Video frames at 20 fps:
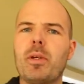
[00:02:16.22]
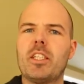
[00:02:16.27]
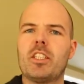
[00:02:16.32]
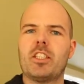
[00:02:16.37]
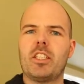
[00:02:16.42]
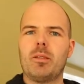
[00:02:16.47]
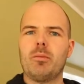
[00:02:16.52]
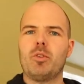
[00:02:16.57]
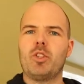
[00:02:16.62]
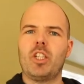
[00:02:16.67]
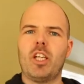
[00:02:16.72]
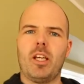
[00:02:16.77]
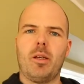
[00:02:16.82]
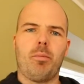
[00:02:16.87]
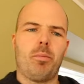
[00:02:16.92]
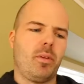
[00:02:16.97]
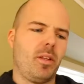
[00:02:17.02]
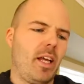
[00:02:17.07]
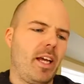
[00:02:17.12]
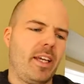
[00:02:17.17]
may seem
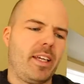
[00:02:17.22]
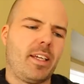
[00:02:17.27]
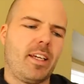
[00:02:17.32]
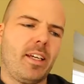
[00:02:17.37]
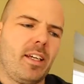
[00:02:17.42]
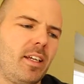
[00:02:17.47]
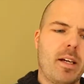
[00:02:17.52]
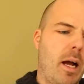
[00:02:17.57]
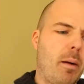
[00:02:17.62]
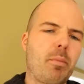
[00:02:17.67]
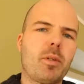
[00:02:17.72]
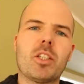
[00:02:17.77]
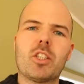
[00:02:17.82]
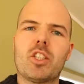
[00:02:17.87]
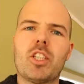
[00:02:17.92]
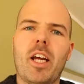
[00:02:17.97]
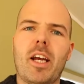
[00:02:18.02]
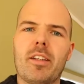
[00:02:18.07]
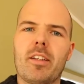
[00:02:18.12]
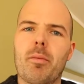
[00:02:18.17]
cheap, like, I'm
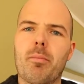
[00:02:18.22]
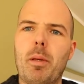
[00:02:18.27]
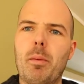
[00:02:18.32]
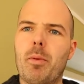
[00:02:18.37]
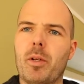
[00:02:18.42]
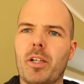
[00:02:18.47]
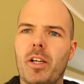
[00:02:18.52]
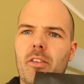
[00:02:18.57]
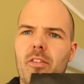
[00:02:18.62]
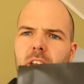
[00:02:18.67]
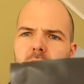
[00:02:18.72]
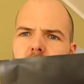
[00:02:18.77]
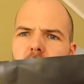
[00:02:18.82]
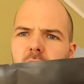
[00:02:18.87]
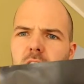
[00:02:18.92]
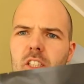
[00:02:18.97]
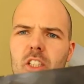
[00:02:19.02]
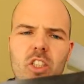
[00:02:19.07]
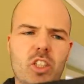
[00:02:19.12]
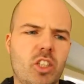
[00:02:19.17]
concerned that people are going to think, oh,
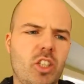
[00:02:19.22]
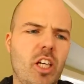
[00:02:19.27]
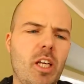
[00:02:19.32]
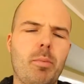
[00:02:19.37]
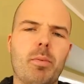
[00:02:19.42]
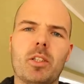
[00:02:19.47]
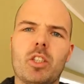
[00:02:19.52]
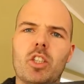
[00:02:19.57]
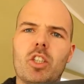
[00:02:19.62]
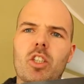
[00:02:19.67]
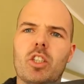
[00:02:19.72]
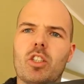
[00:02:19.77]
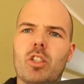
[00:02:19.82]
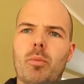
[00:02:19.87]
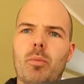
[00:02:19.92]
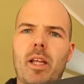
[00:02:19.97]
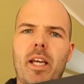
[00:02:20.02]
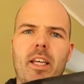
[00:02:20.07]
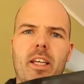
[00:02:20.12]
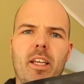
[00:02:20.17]
this is cheap, it's just
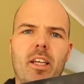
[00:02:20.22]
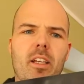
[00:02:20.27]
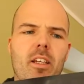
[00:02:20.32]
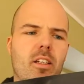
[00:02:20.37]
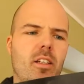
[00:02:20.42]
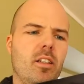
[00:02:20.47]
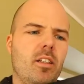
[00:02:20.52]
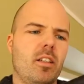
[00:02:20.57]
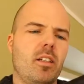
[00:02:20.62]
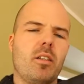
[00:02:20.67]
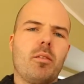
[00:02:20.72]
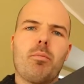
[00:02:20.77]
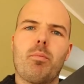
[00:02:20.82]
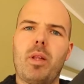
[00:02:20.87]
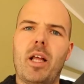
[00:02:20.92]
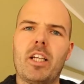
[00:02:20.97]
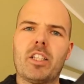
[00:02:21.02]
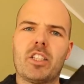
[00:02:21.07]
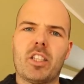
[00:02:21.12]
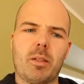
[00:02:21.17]
some, like,
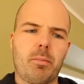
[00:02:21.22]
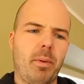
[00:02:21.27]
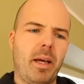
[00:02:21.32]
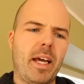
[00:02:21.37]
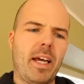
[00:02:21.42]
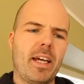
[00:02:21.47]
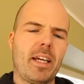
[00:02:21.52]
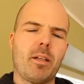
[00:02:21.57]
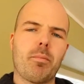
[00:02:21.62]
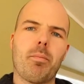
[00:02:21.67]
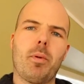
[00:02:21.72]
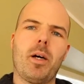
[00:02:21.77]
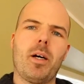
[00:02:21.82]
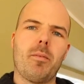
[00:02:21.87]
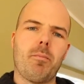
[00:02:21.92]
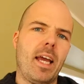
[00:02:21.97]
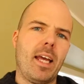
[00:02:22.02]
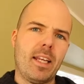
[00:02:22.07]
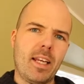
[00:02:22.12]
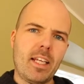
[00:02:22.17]
plastic bag,
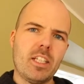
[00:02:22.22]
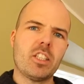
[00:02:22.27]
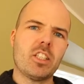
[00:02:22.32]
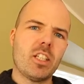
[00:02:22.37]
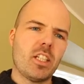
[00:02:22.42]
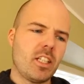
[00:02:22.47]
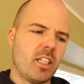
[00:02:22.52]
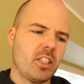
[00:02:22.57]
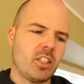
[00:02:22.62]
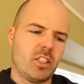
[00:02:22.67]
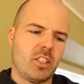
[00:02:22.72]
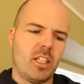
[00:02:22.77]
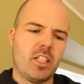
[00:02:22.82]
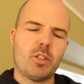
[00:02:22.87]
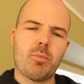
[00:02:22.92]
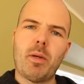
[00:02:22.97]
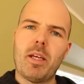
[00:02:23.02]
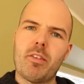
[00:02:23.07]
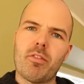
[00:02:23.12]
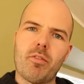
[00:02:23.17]
but it is and it isn't.
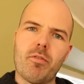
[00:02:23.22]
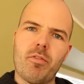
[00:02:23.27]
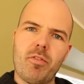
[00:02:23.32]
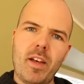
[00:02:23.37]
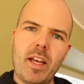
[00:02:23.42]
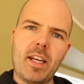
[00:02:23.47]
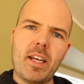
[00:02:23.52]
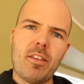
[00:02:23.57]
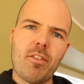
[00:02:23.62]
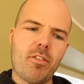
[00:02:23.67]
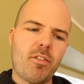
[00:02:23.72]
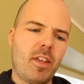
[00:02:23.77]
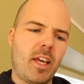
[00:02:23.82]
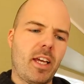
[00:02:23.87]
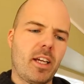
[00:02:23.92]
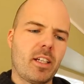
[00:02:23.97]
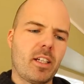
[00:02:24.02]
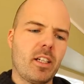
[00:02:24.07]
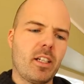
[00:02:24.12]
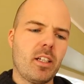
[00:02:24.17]
It's made from very
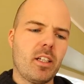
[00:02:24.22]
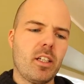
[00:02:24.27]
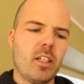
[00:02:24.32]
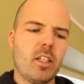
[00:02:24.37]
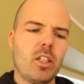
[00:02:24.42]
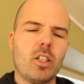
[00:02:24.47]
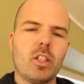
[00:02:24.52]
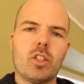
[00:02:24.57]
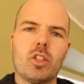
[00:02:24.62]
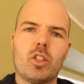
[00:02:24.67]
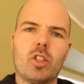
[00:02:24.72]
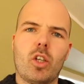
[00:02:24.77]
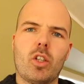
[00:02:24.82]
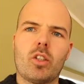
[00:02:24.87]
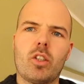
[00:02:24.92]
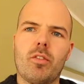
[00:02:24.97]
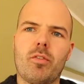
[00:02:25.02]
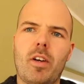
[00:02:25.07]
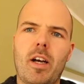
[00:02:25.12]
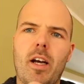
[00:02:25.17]
thick,
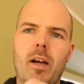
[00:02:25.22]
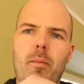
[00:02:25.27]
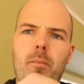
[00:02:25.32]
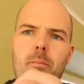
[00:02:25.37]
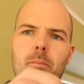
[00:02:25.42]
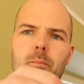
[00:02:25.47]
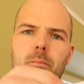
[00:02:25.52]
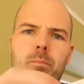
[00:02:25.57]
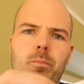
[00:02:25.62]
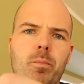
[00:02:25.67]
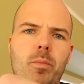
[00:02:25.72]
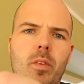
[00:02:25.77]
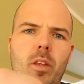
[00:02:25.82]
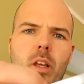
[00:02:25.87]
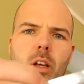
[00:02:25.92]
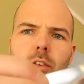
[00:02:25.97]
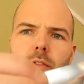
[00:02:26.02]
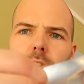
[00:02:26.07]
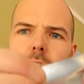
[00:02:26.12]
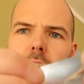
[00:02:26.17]
sort of,
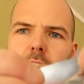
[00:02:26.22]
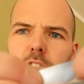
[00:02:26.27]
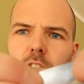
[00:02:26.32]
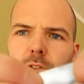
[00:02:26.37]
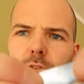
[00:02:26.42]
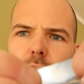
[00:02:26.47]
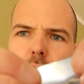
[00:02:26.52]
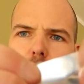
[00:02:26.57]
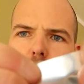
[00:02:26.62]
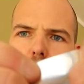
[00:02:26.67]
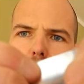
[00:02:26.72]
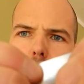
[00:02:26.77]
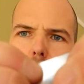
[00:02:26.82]
it's a foil